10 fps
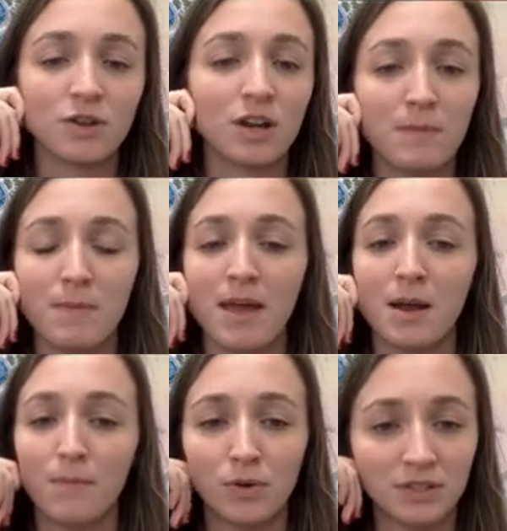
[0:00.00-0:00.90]
going to be made
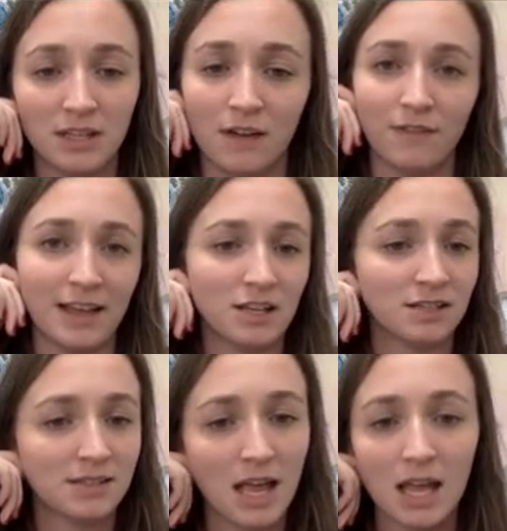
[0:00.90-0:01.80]
up mostly of like
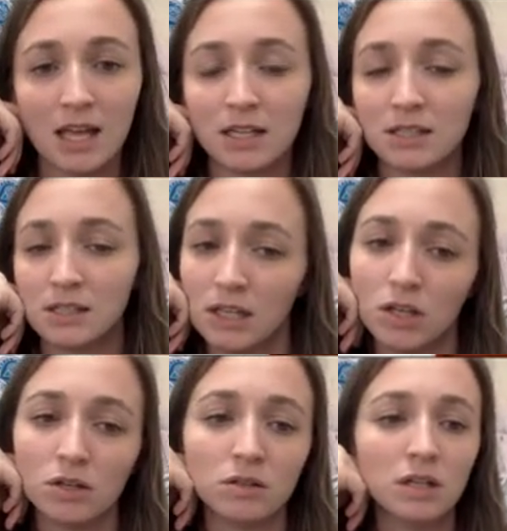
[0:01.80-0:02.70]
sand,
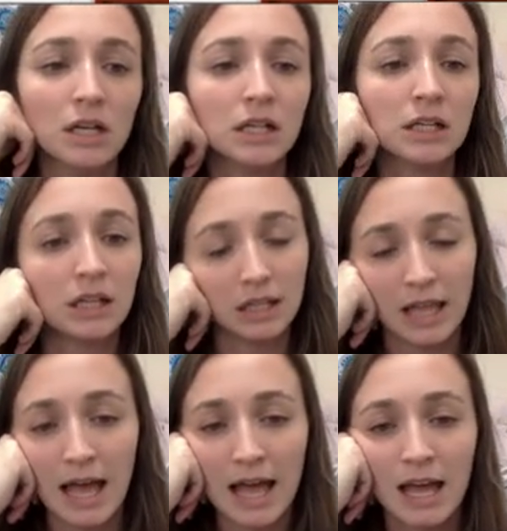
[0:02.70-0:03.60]
silt,
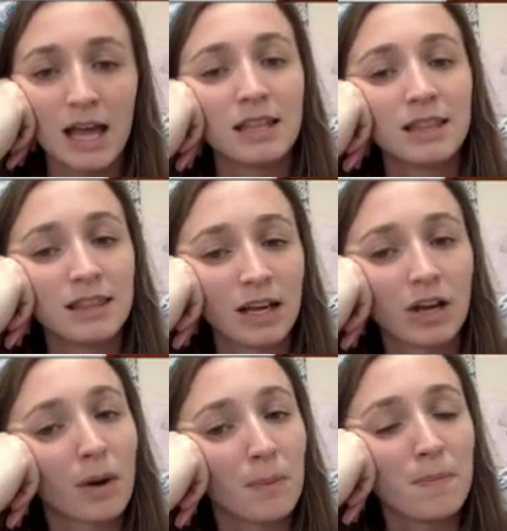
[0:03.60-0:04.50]
clay,
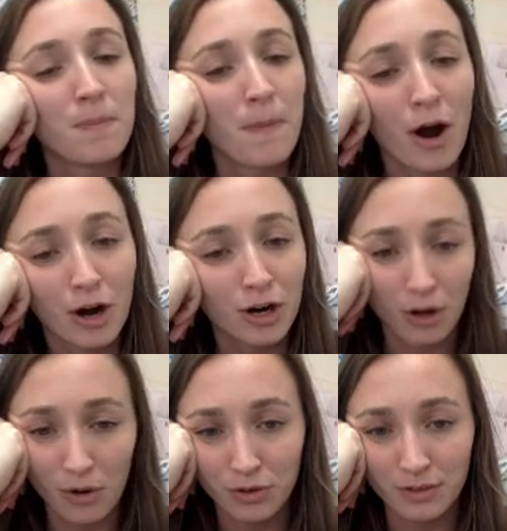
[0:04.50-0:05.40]
thicker
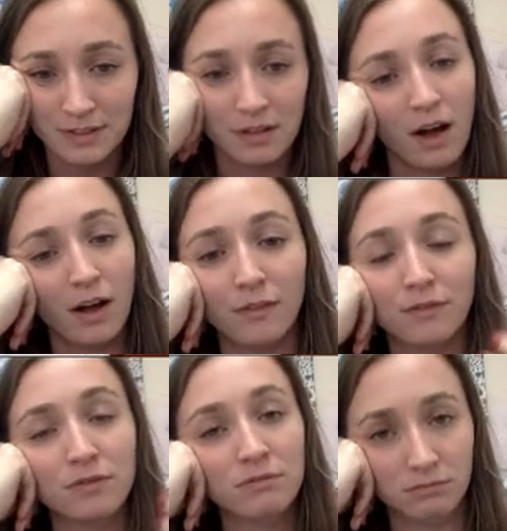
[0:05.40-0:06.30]
particles
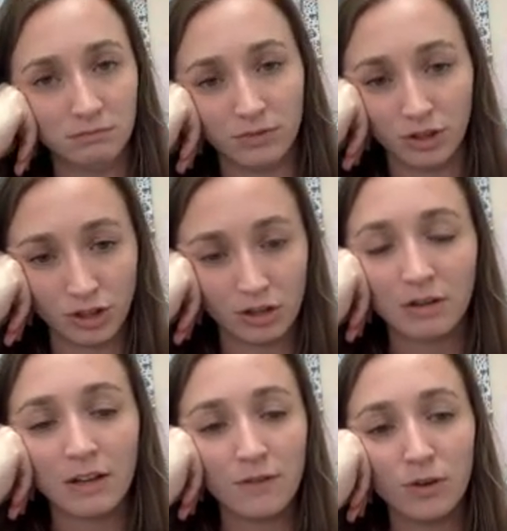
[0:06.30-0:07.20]
of
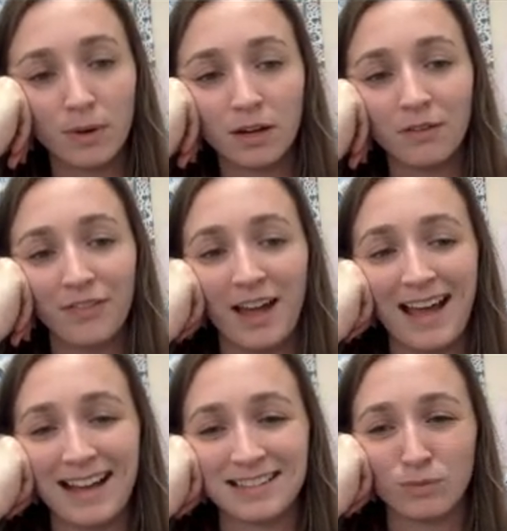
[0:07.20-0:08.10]
dirt, if you will, that
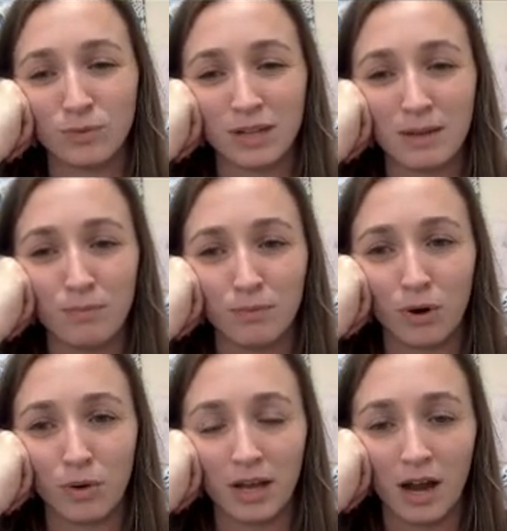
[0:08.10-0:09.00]
hasn't really
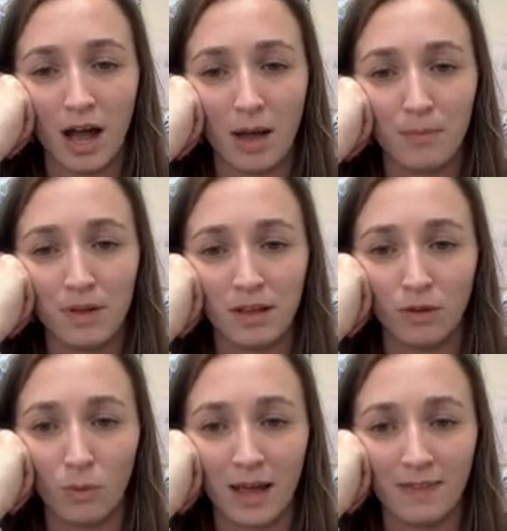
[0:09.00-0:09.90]
broken up in
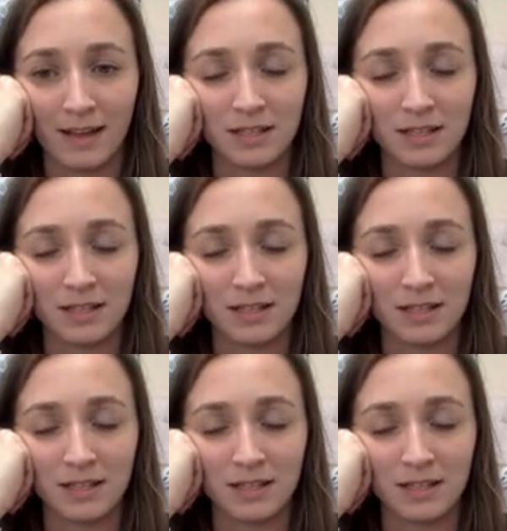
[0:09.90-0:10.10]
the way that